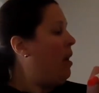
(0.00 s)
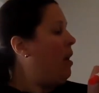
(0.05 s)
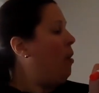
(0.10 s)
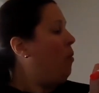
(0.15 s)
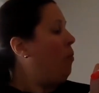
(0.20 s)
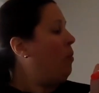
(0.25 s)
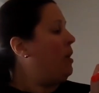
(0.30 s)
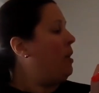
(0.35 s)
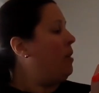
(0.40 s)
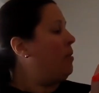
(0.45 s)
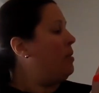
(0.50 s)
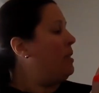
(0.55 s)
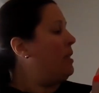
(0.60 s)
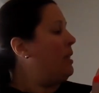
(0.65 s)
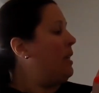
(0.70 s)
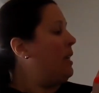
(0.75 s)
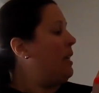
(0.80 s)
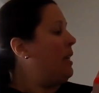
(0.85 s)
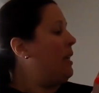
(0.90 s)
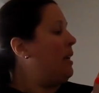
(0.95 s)
We know
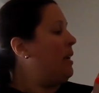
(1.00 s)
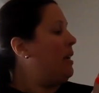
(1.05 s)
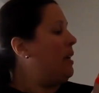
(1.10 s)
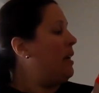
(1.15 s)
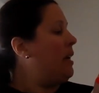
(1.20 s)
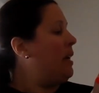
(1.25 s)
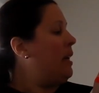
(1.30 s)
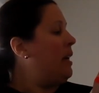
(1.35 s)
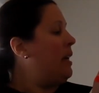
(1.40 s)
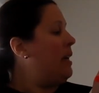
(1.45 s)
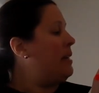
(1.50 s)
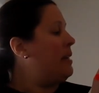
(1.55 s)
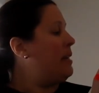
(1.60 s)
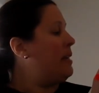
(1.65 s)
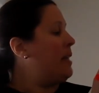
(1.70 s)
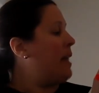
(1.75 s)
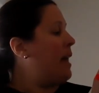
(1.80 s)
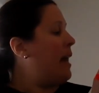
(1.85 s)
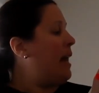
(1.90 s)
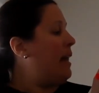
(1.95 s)
T is a
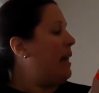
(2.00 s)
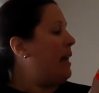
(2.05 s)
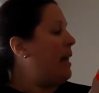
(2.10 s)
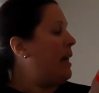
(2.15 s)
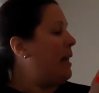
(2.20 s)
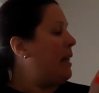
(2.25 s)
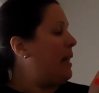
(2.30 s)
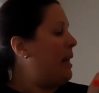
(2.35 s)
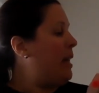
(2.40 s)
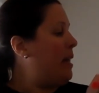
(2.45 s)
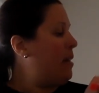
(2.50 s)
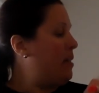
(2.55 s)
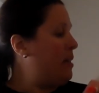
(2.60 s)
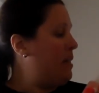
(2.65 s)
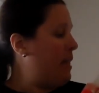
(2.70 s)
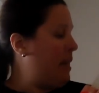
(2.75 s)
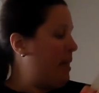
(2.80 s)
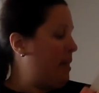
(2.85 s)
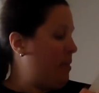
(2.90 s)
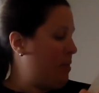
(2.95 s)
skyline letter
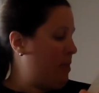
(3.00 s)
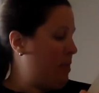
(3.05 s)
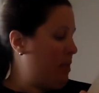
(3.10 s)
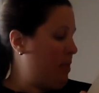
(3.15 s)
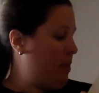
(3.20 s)
down to the